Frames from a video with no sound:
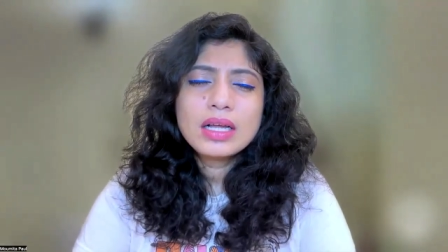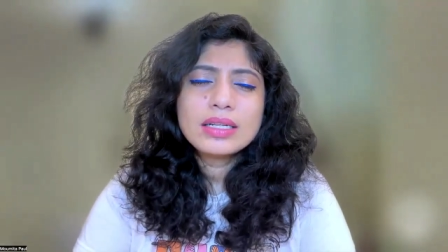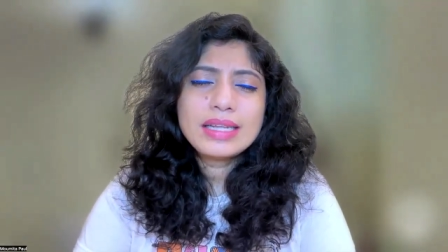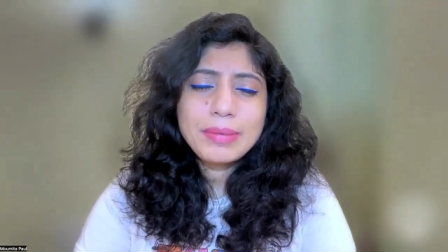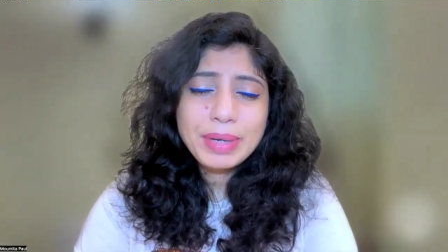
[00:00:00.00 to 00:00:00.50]

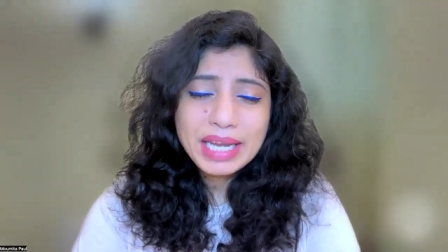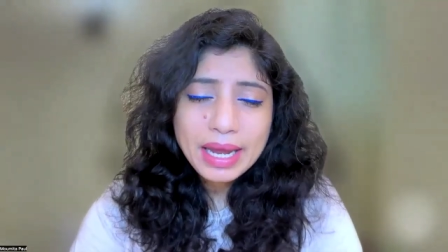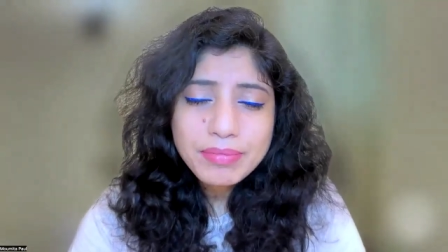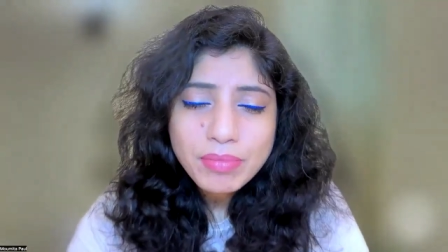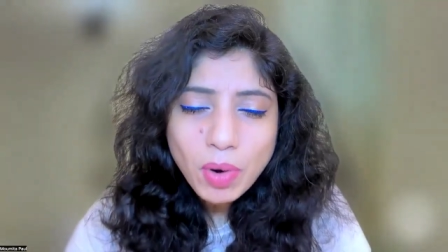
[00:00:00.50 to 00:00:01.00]
they
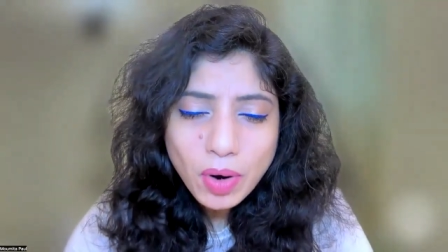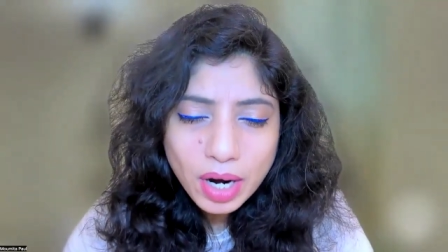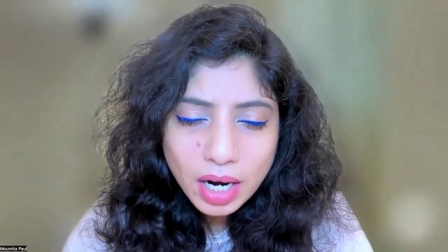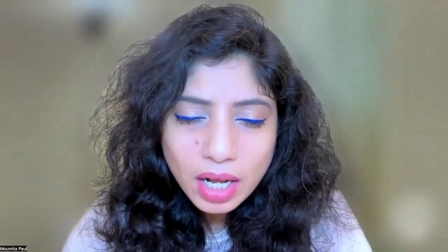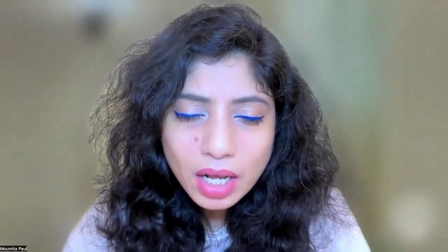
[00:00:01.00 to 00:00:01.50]
became
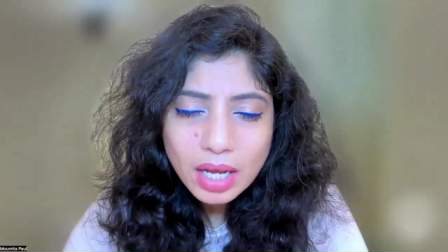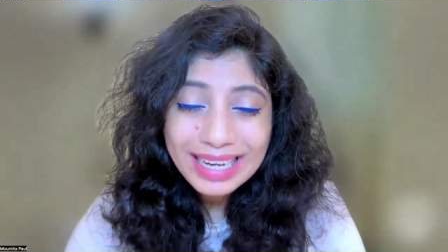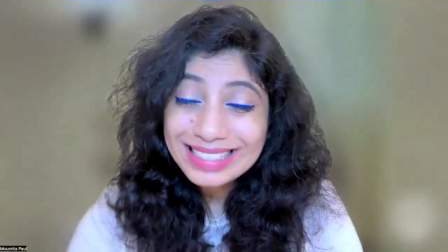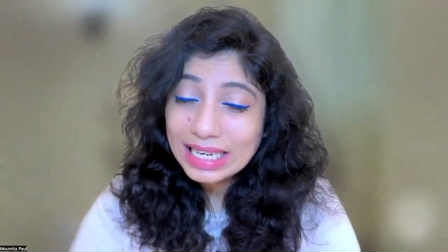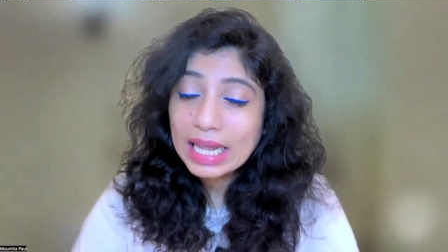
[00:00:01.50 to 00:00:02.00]
more
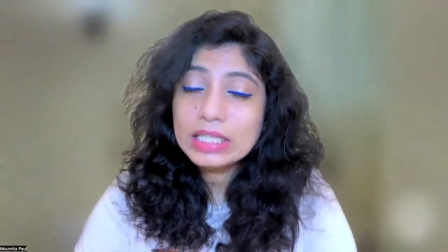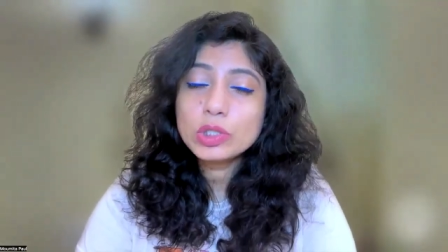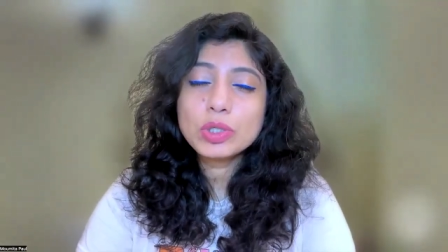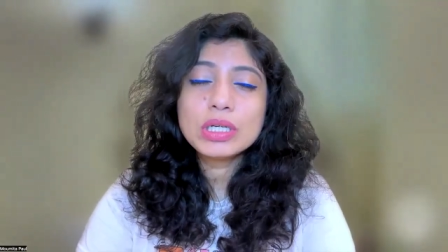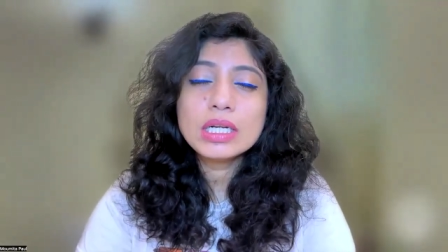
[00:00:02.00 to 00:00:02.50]

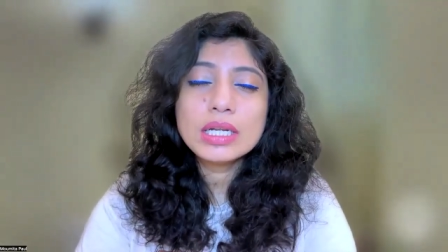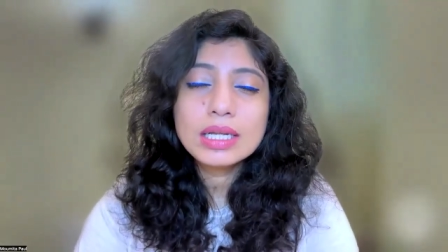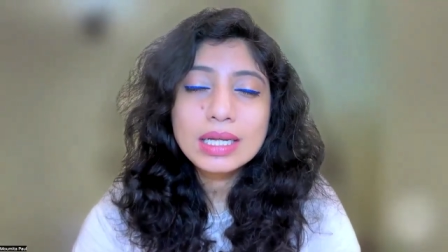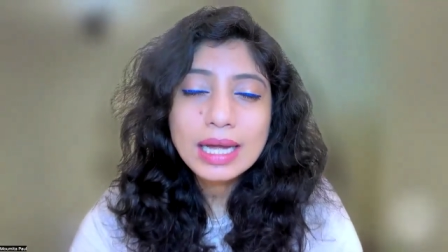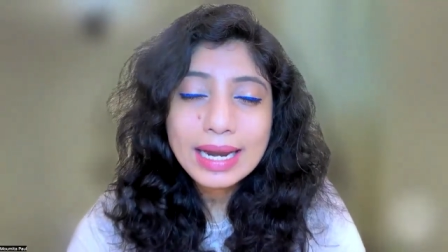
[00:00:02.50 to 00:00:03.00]
intellectual
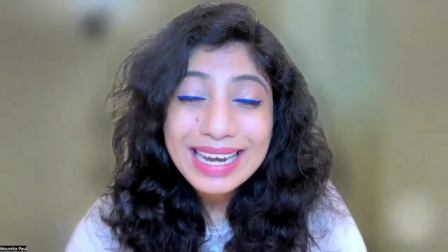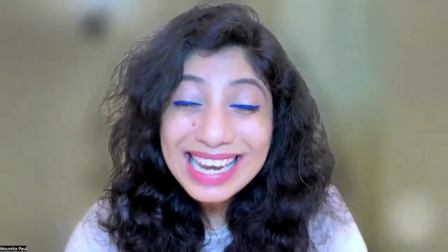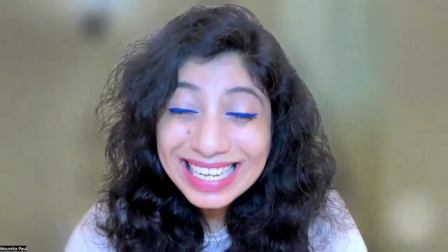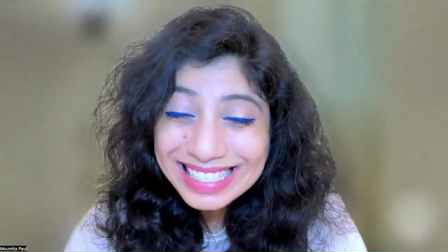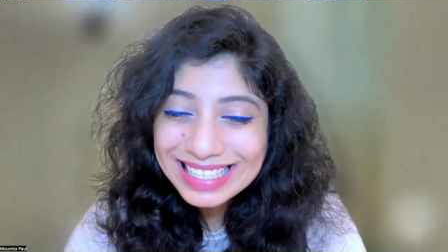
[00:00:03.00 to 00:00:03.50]
and
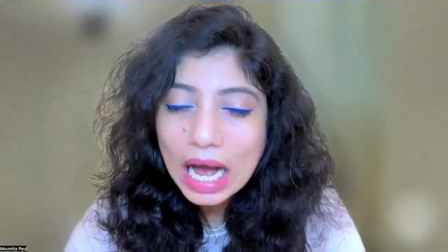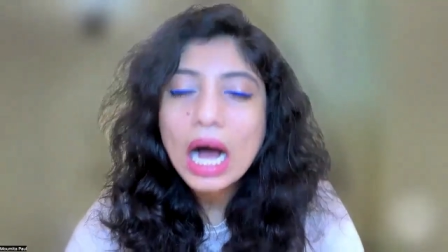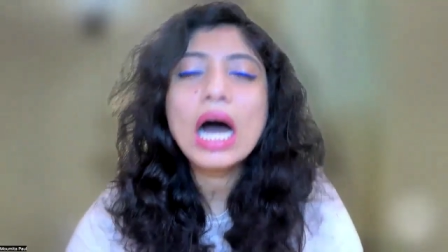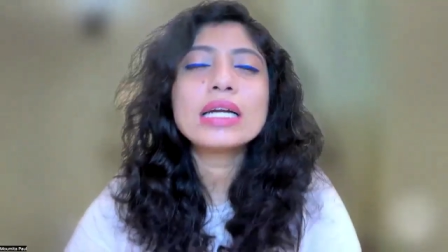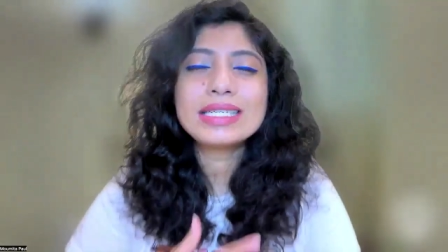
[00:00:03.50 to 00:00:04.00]
less
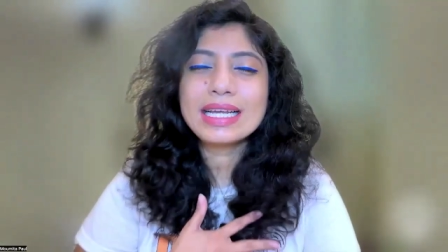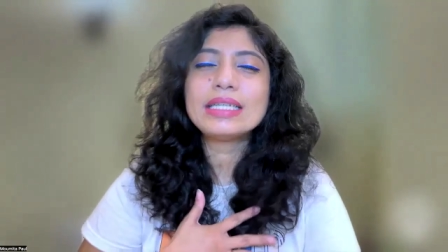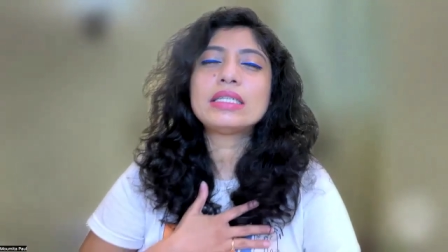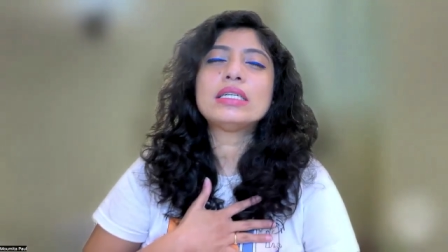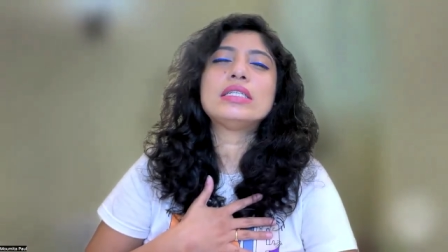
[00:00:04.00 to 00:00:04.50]
heart
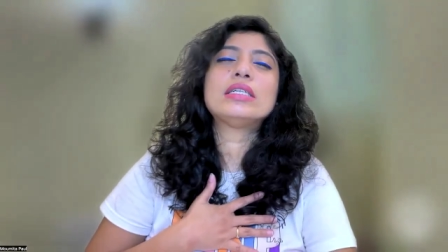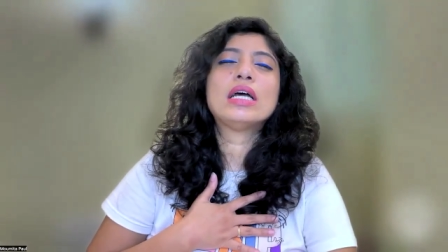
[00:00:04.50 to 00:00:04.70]
centered